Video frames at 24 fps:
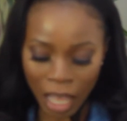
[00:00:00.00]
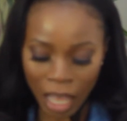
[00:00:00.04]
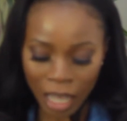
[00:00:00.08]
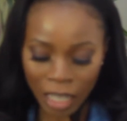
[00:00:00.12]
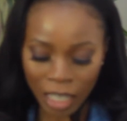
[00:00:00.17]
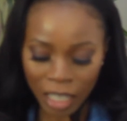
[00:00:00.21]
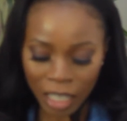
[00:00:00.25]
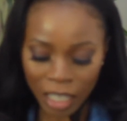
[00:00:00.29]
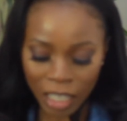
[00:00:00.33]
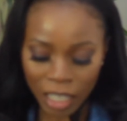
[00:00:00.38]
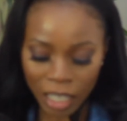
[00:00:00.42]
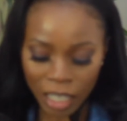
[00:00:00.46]
I
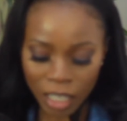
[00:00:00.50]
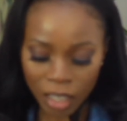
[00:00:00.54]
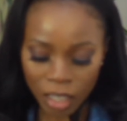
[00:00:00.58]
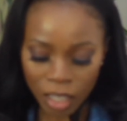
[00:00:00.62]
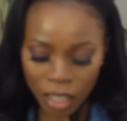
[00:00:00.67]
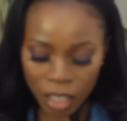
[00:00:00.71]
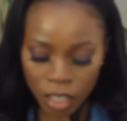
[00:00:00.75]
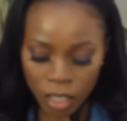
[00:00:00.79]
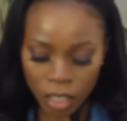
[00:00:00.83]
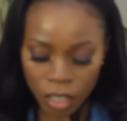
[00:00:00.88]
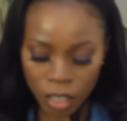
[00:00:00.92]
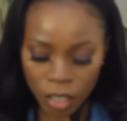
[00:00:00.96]
click
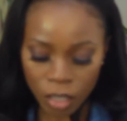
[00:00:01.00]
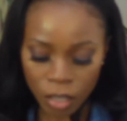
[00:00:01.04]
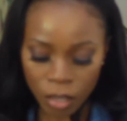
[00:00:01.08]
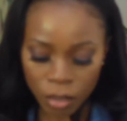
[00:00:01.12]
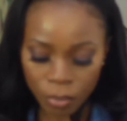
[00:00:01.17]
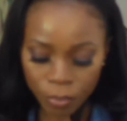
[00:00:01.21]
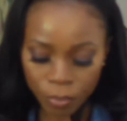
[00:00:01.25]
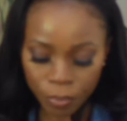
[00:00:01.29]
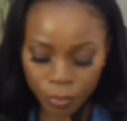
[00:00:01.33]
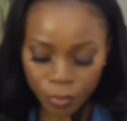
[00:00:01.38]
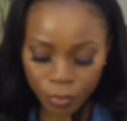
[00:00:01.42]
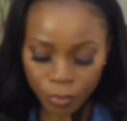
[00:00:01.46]
the
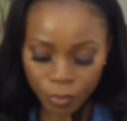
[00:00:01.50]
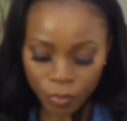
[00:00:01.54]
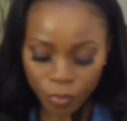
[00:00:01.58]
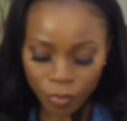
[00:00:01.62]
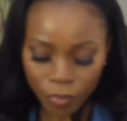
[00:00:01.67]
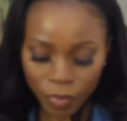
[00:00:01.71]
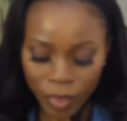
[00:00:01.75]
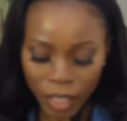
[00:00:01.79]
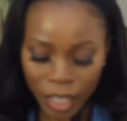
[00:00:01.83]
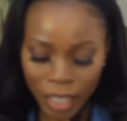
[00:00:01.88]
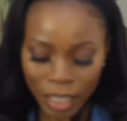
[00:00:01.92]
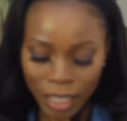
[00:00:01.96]

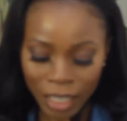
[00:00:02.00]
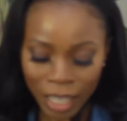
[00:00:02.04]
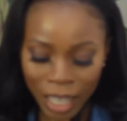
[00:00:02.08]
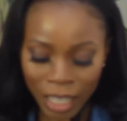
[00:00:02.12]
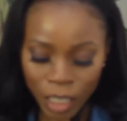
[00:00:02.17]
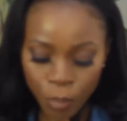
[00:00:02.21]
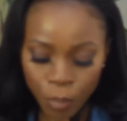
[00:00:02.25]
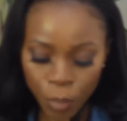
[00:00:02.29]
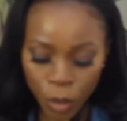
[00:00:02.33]
next